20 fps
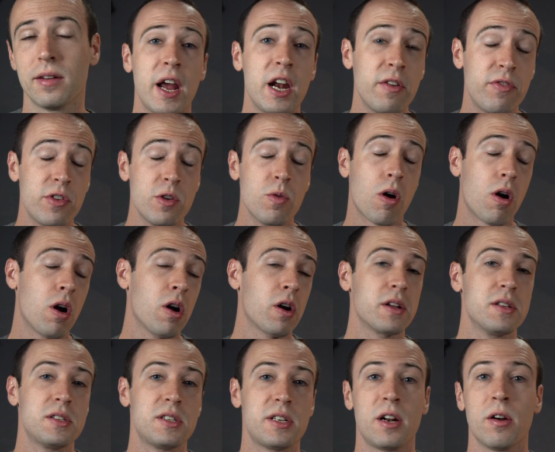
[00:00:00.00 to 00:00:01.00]
And if you are
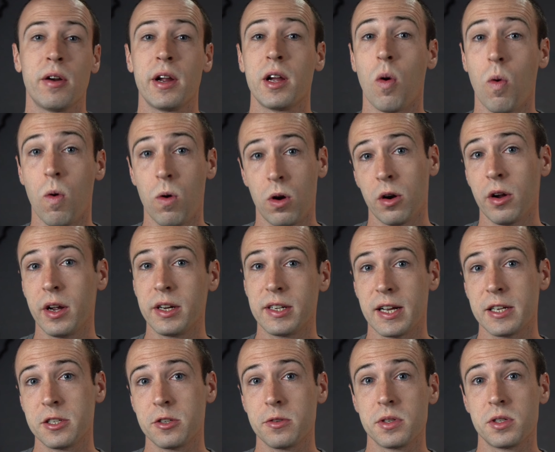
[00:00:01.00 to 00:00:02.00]
considering ordering
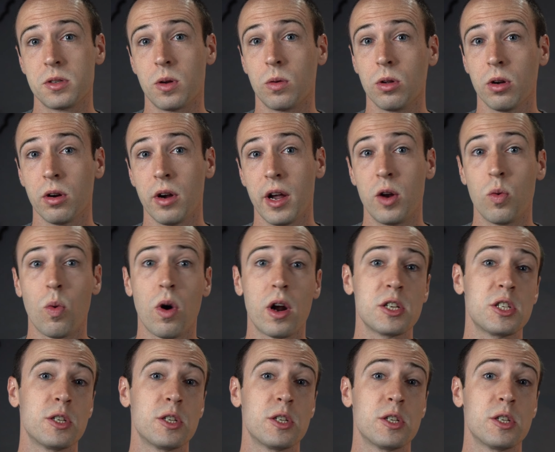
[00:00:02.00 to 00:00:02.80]
Tesla Solar and want to